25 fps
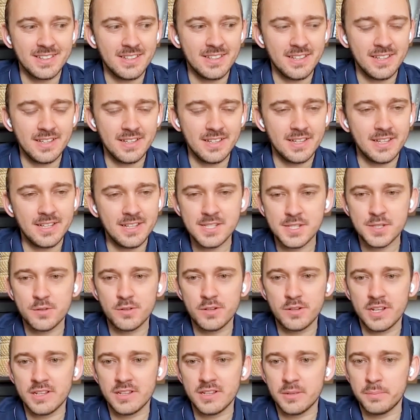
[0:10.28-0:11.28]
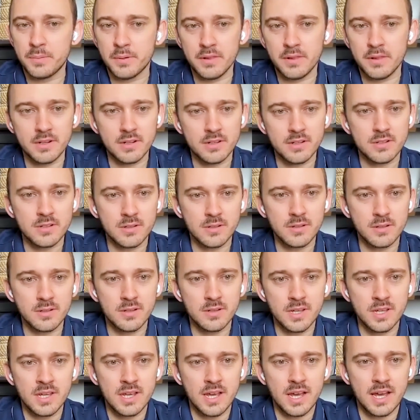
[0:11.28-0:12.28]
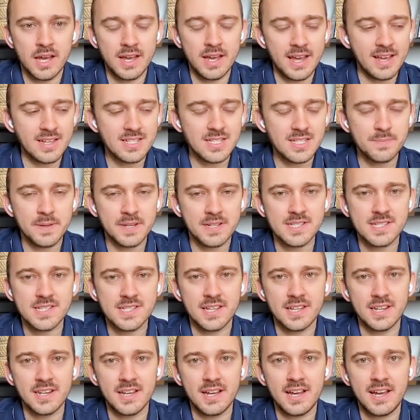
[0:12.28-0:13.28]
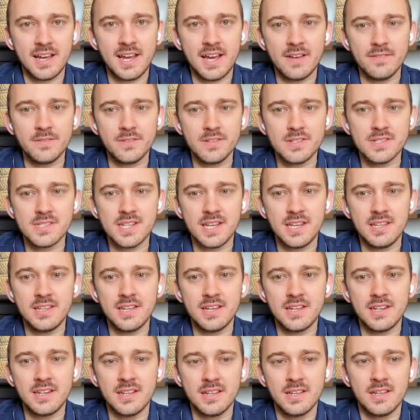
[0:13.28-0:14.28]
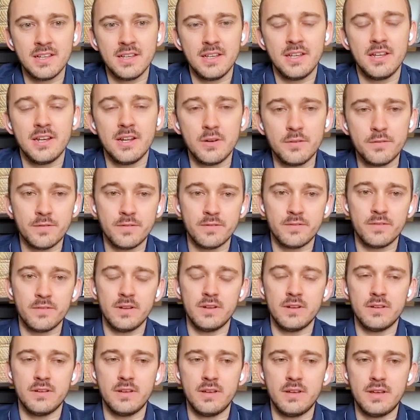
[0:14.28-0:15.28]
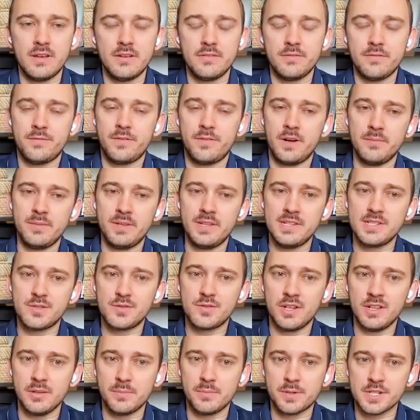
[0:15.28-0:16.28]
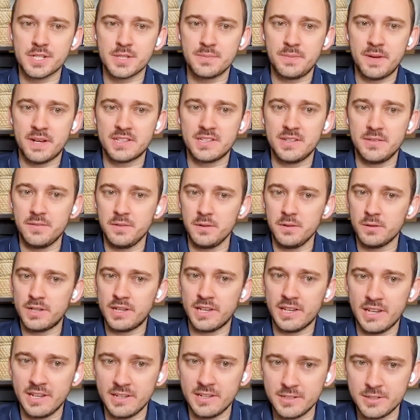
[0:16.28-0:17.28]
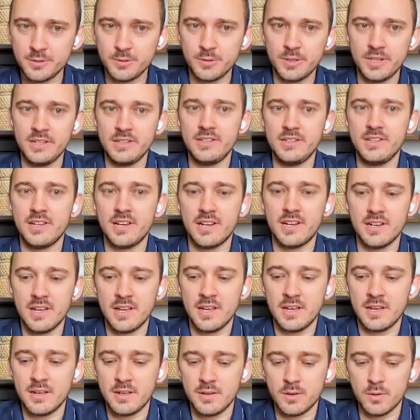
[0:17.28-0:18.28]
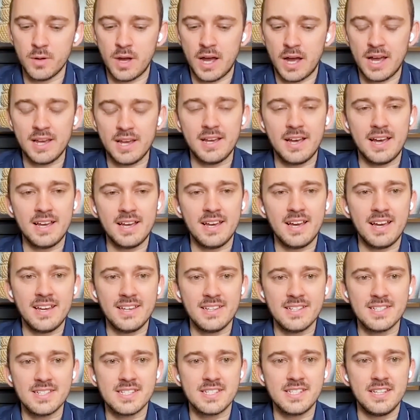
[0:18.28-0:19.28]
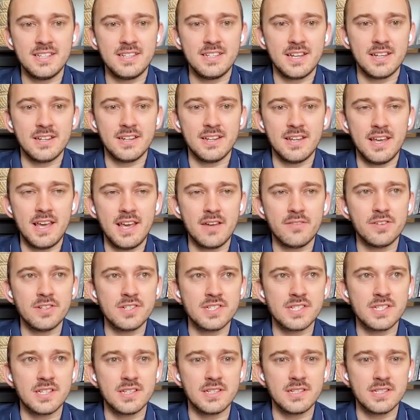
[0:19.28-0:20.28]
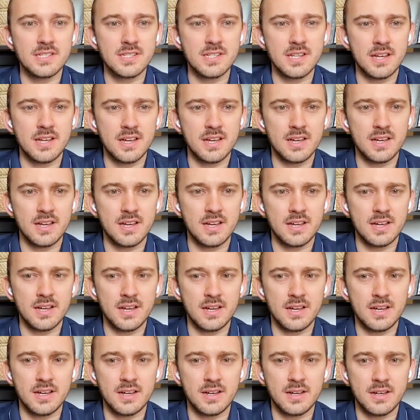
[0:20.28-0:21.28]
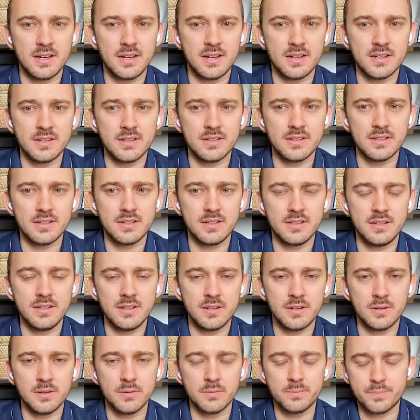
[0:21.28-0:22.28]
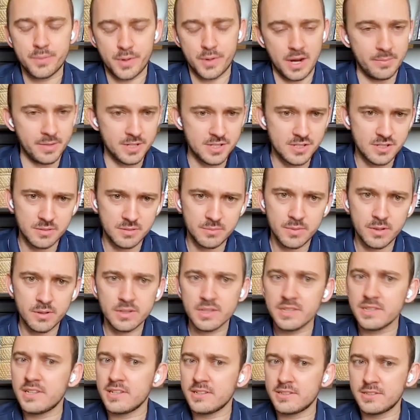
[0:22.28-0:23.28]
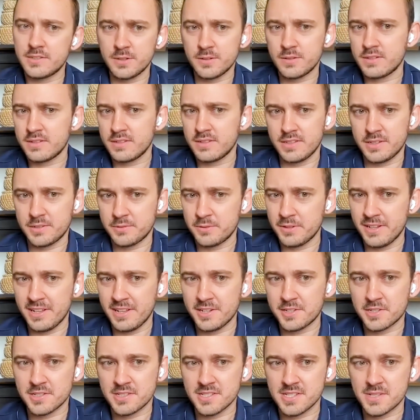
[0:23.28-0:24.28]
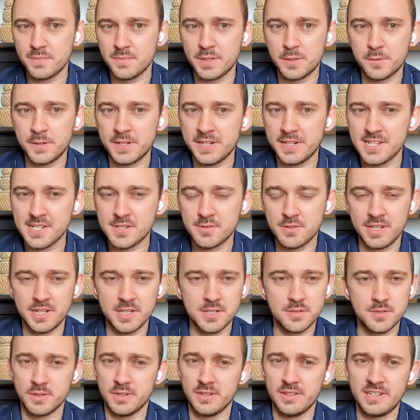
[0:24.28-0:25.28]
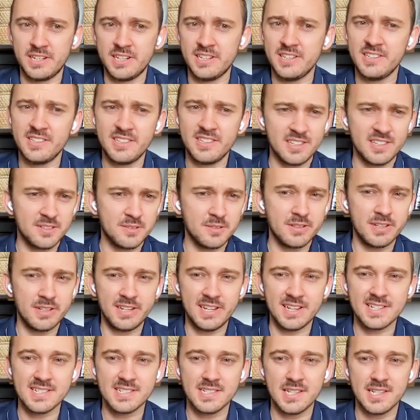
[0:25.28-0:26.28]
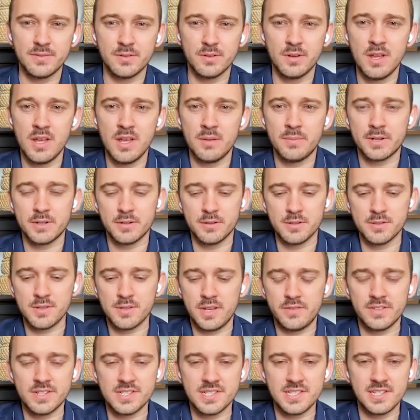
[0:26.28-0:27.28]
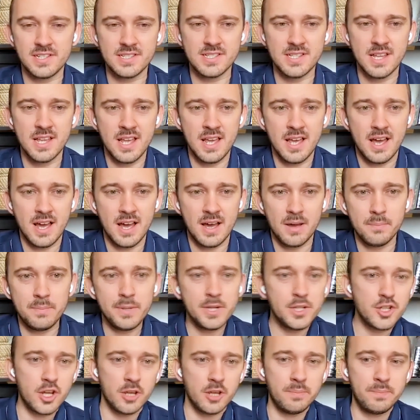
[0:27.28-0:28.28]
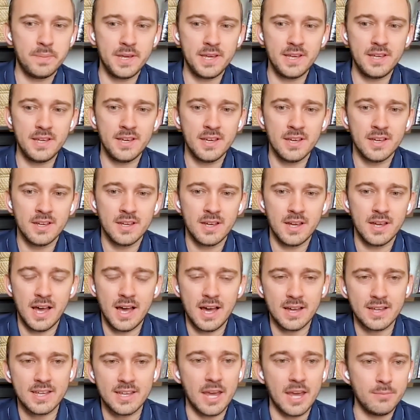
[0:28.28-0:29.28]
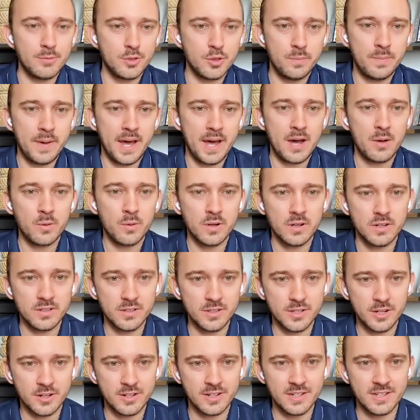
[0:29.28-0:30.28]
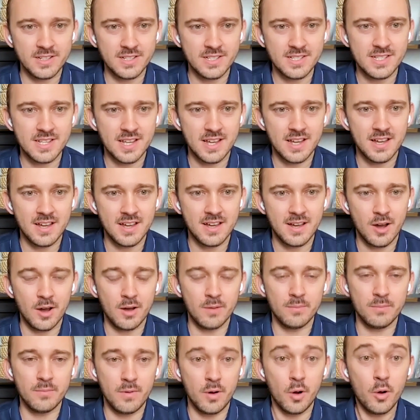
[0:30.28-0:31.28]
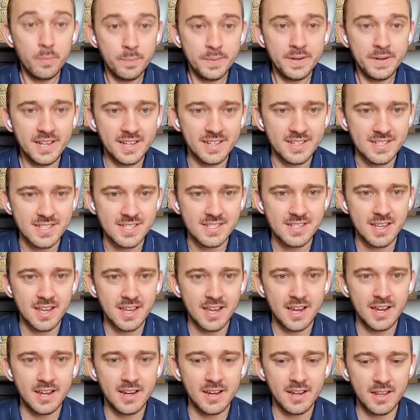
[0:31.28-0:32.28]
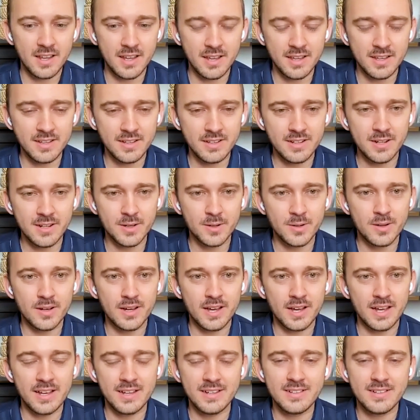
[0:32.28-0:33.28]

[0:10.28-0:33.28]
the history and the political uh, aspects. And I have to say that, you know, from the Israeli perspective, looking into India, I, I, I see that ever since, uh, uh you know, Prime Minister Modi that took the relations between Israel and India to the next level, but also ever since uh, BJP uh, came to power, there is openness. And, you know,